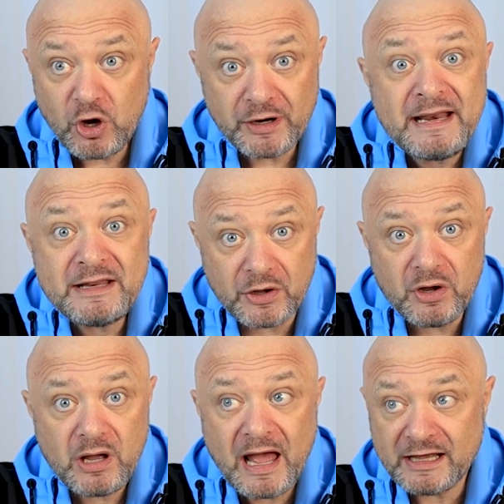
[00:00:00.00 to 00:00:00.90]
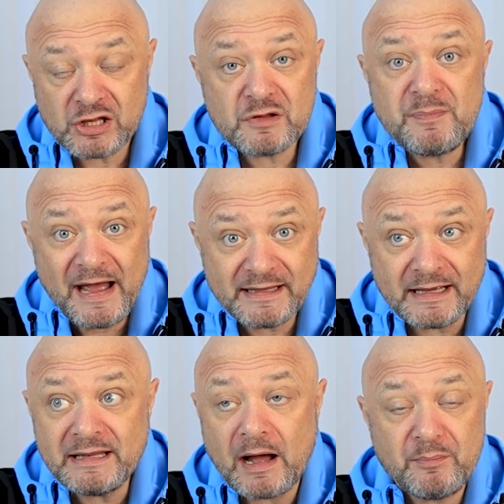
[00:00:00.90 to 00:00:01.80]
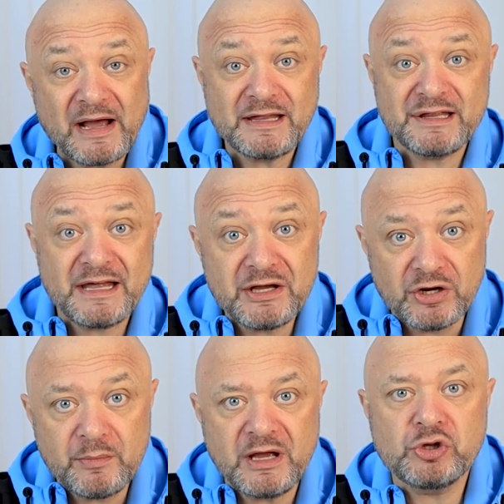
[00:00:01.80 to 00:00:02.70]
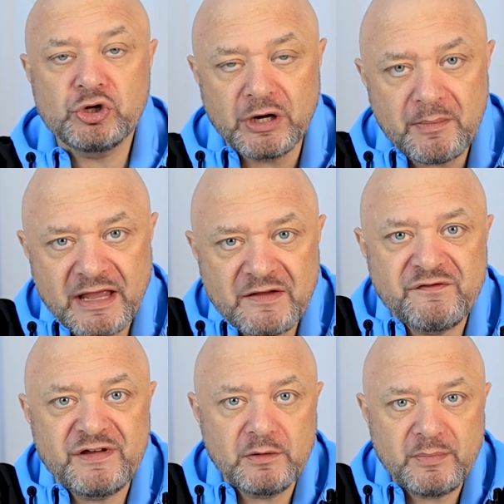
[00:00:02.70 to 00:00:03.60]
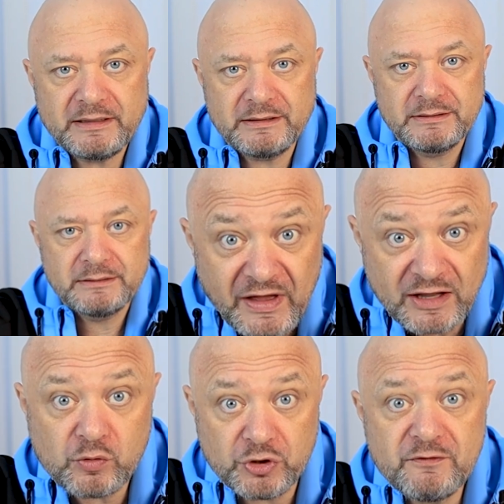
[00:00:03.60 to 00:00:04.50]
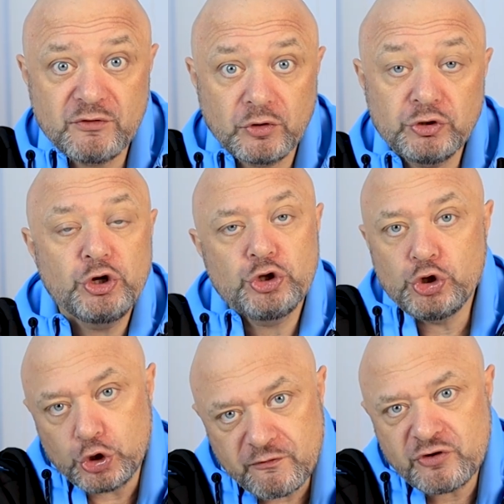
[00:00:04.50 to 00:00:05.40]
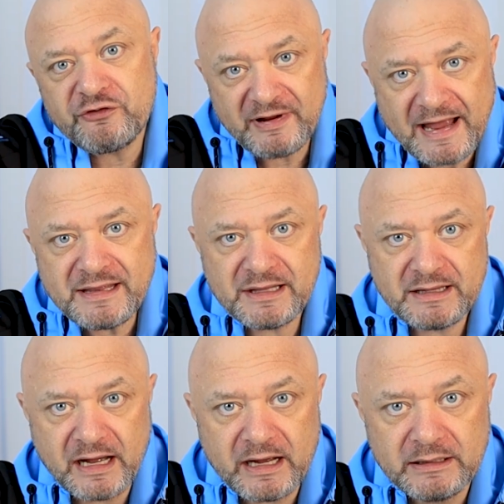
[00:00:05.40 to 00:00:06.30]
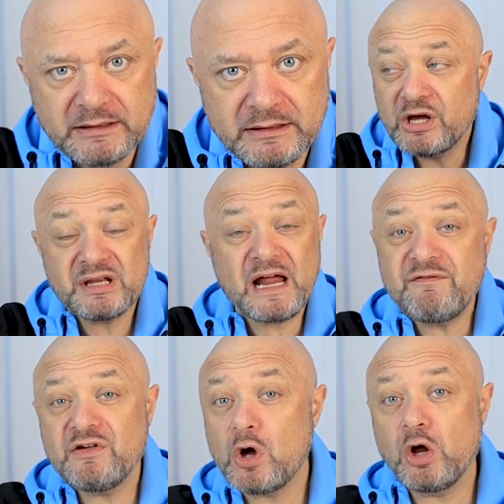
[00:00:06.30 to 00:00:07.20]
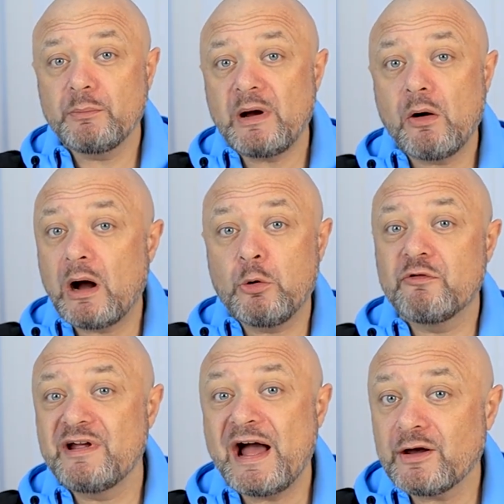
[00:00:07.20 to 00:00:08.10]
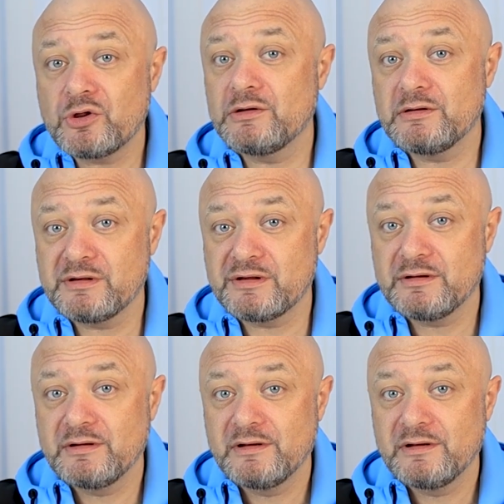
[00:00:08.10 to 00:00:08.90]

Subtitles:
gone in there expecting that by seeing them, it's going to make you feel bad. That's what you've done. You've created that, because life is all about our reactions.